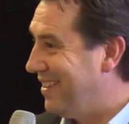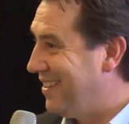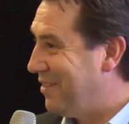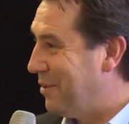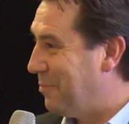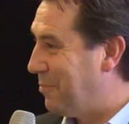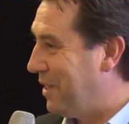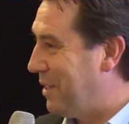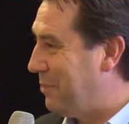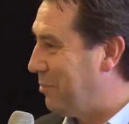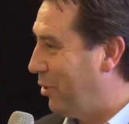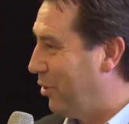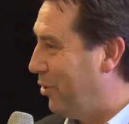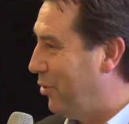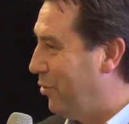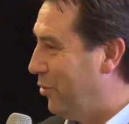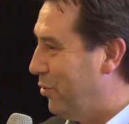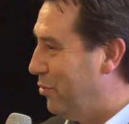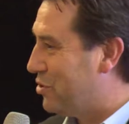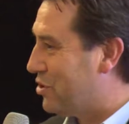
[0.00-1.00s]
The people
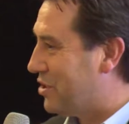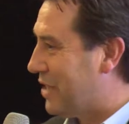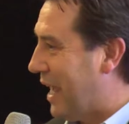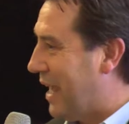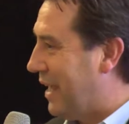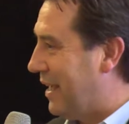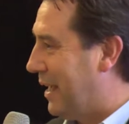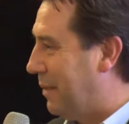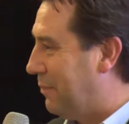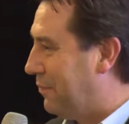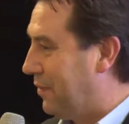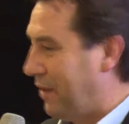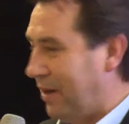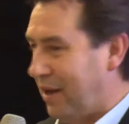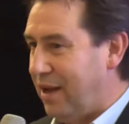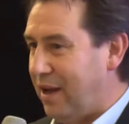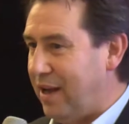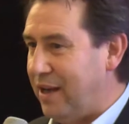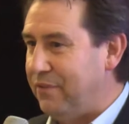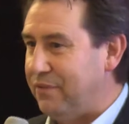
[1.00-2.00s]
who stand up for
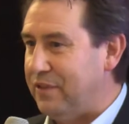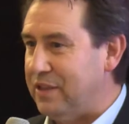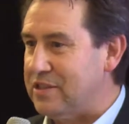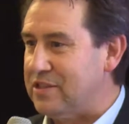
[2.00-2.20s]
life,